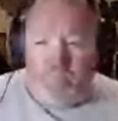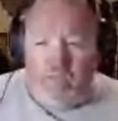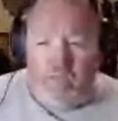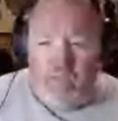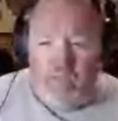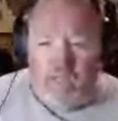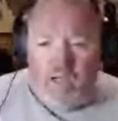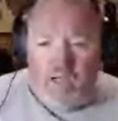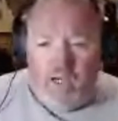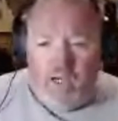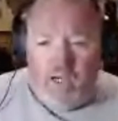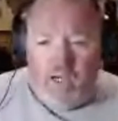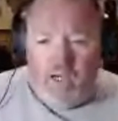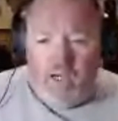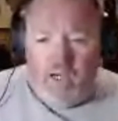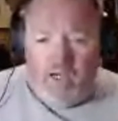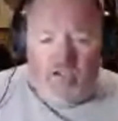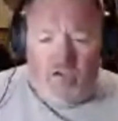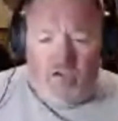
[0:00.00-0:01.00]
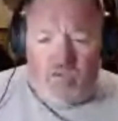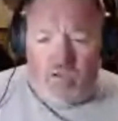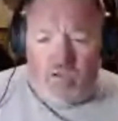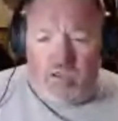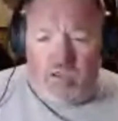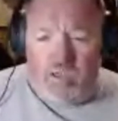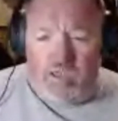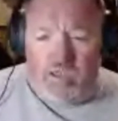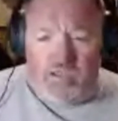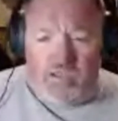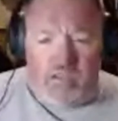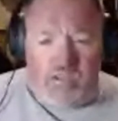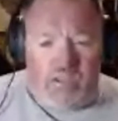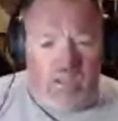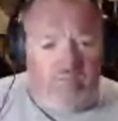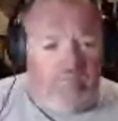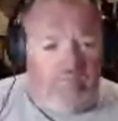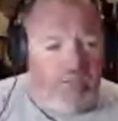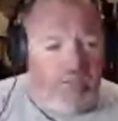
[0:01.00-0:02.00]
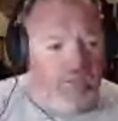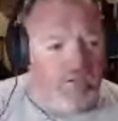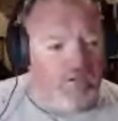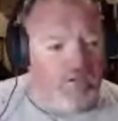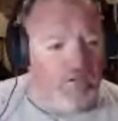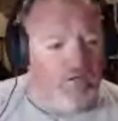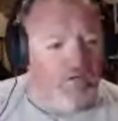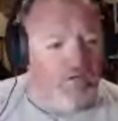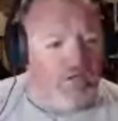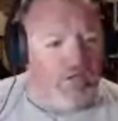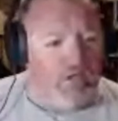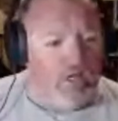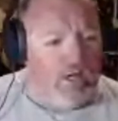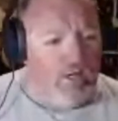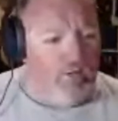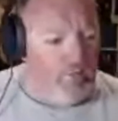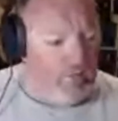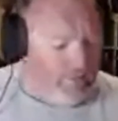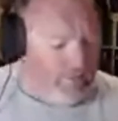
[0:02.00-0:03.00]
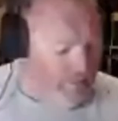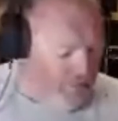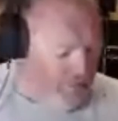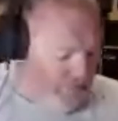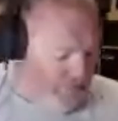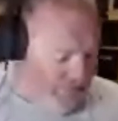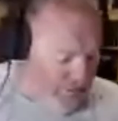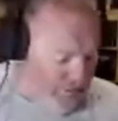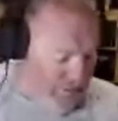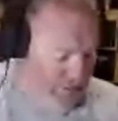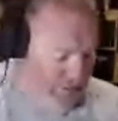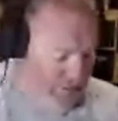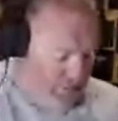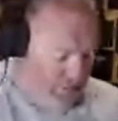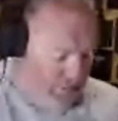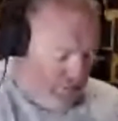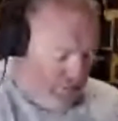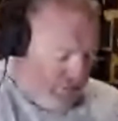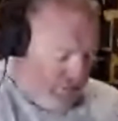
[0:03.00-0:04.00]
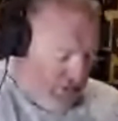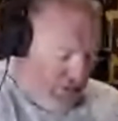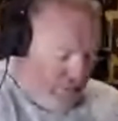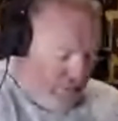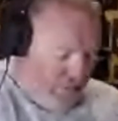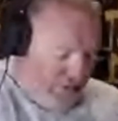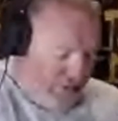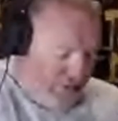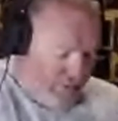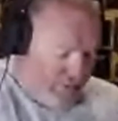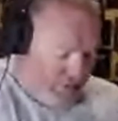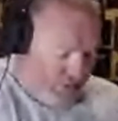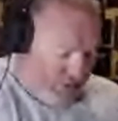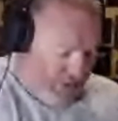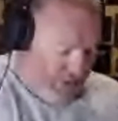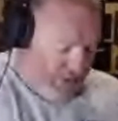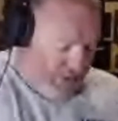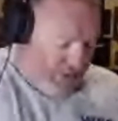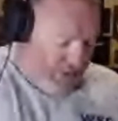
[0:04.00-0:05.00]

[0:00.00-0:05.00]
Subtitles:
George didn't send me the Tuesday night one. I don't think. Let me double check and make sure, but I